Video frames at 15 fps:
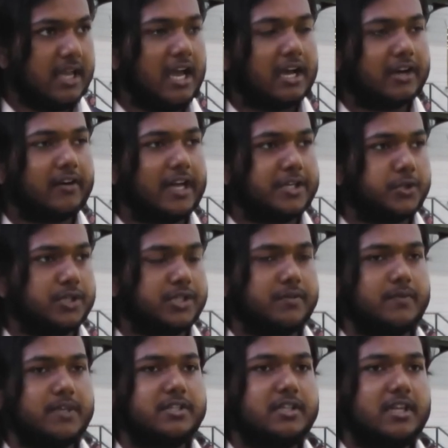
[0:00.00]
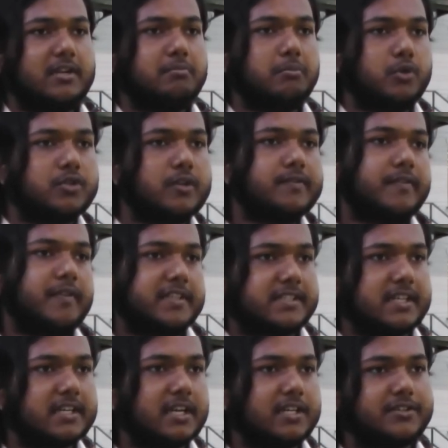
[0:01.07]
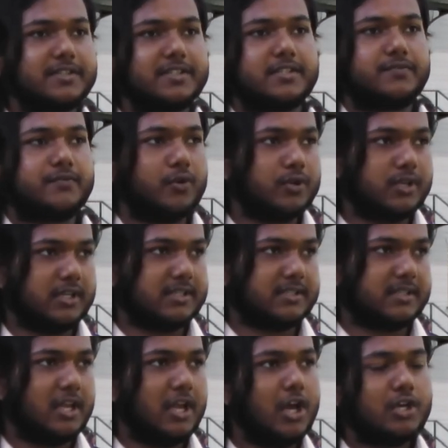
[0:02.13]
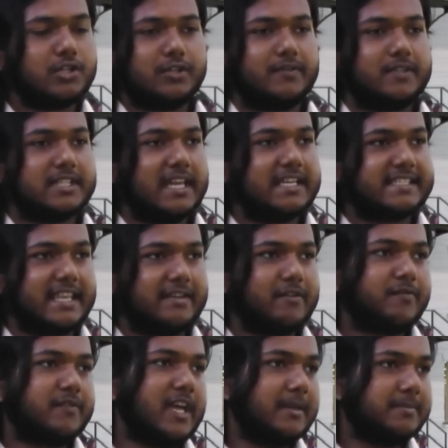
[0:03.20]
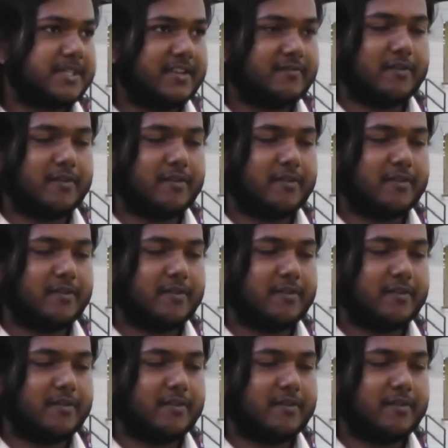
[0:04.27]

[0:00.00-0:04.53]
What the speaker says: a graduation, which in most of the Western countries is 4 years. Mm. So it was save of time, save